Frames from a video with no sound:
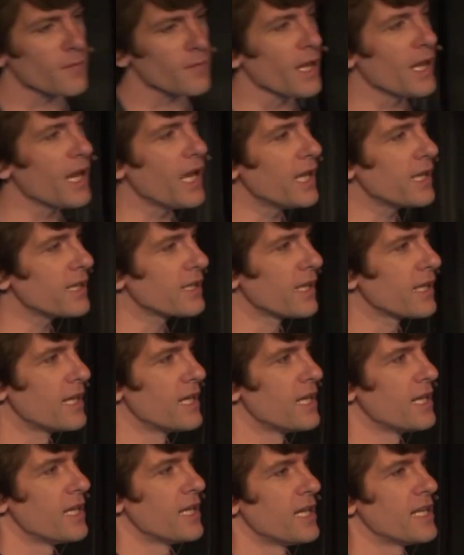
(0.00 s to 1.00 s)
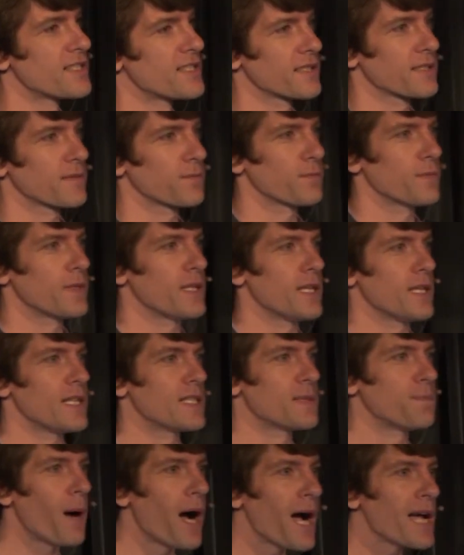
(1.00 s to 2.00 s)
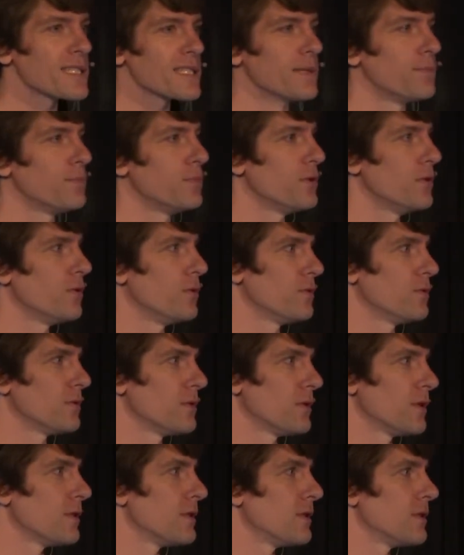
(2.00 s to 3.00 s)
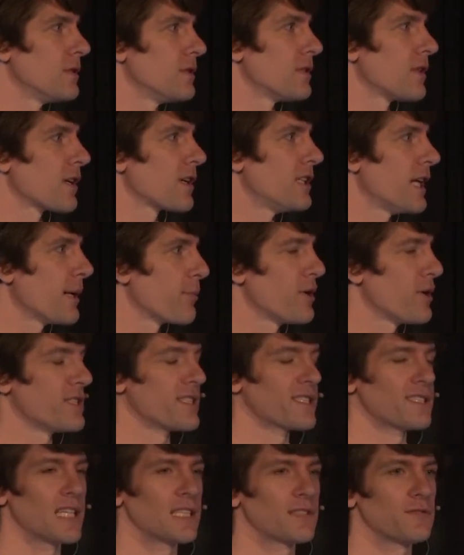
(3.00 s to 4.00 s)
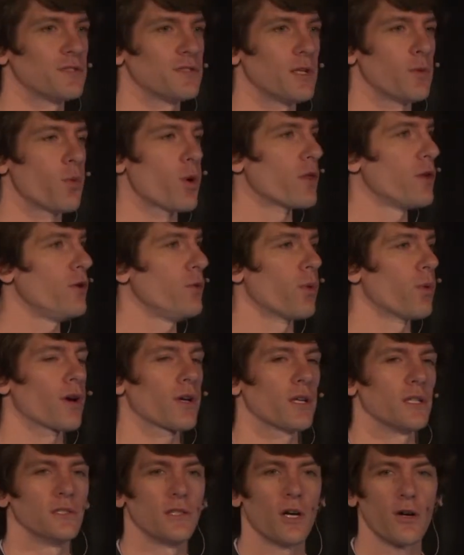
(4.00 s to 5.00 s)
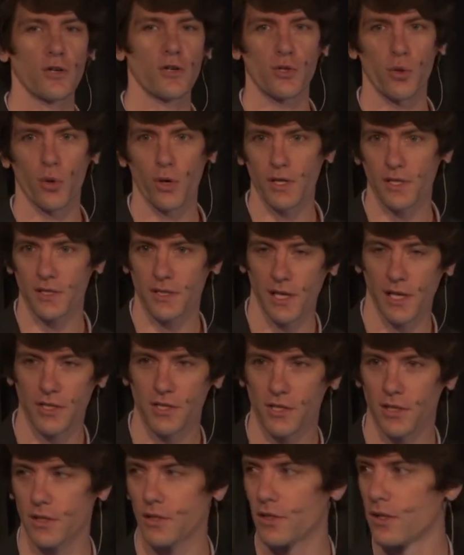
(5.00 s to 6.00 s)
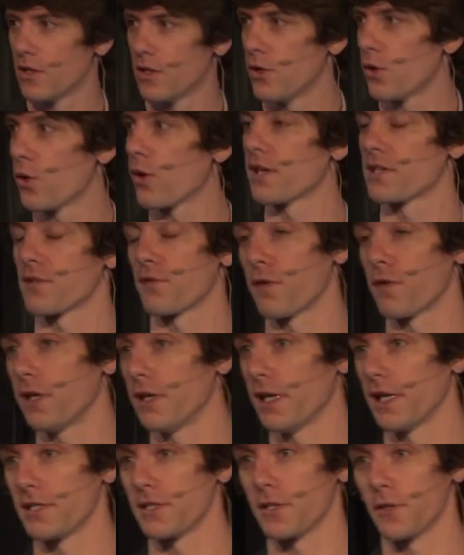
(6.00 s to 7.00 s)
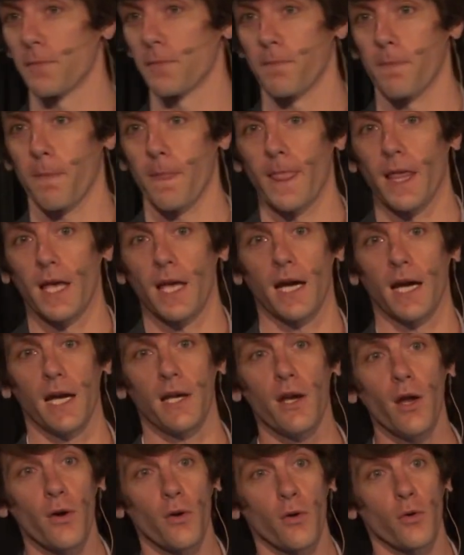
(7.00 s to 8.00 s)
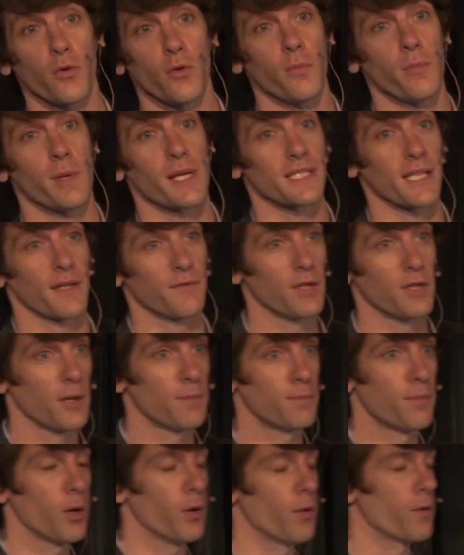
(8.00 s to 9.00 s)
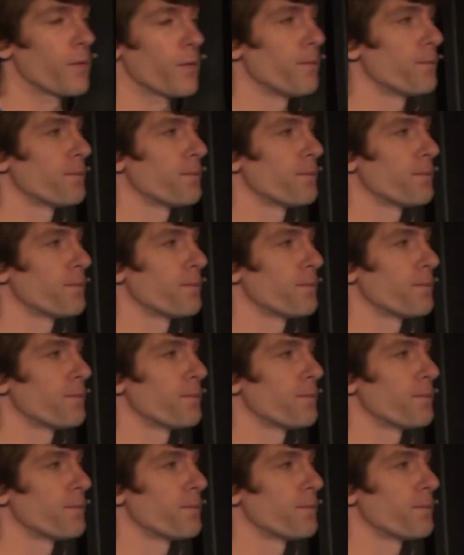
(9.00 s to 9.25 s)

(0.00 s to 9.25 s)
And it's possible to collaborate successfully whether you work in a large organization or as a freelancer. And I know because I've done both.